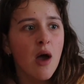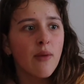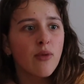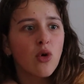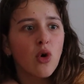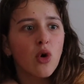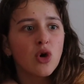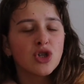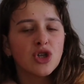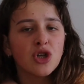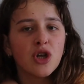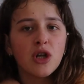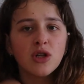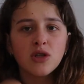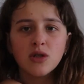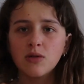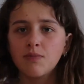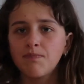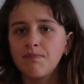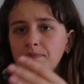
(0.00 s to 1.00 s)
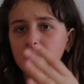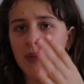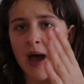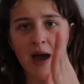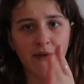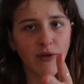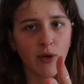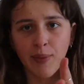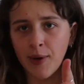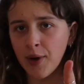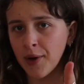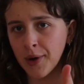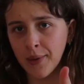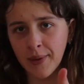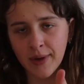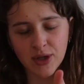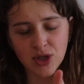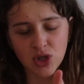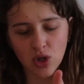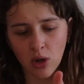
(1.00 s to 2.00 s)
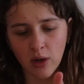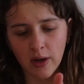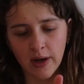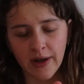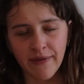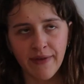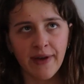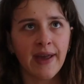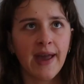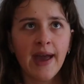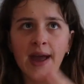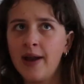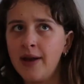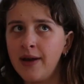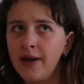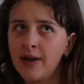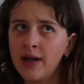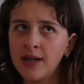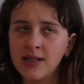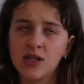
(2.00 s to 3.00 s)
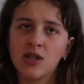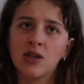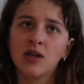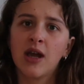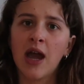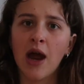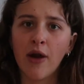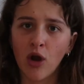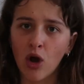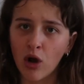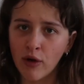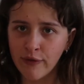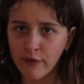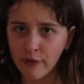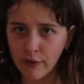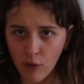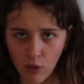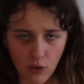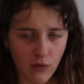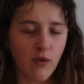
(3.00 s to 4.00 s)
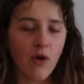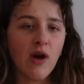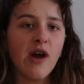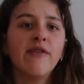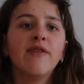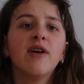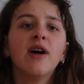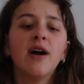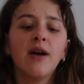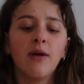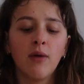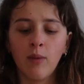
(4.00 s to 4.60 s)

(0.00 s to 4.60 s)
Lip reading: because you don't have your period when you start living and it doesn't carry on for forever.